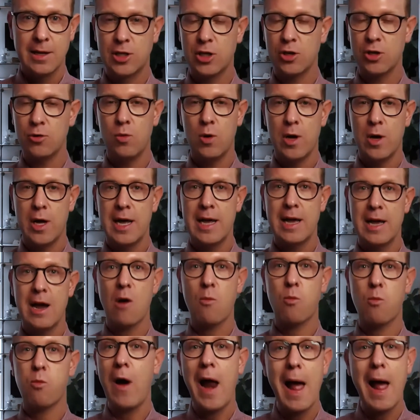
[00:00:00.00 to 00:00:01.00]
to
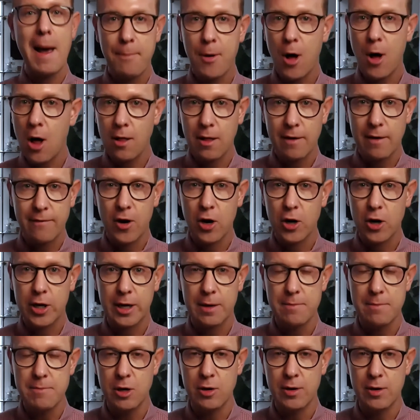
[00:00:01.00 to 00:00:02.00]
wrap all of our
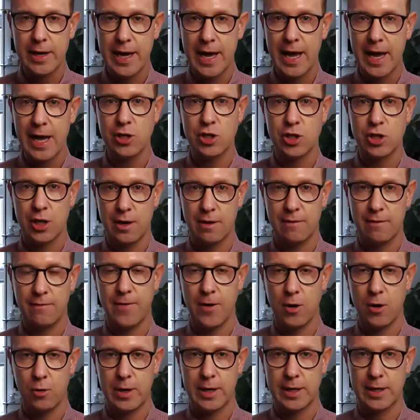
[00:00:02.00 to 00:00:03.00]
communication and
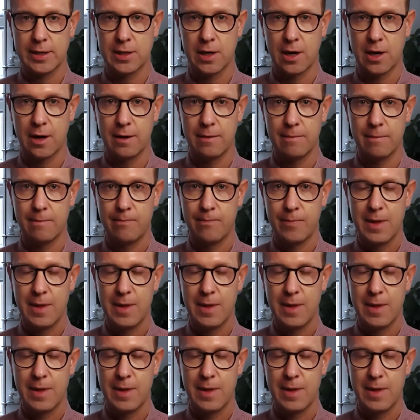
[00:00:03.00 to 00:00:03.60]
focus on.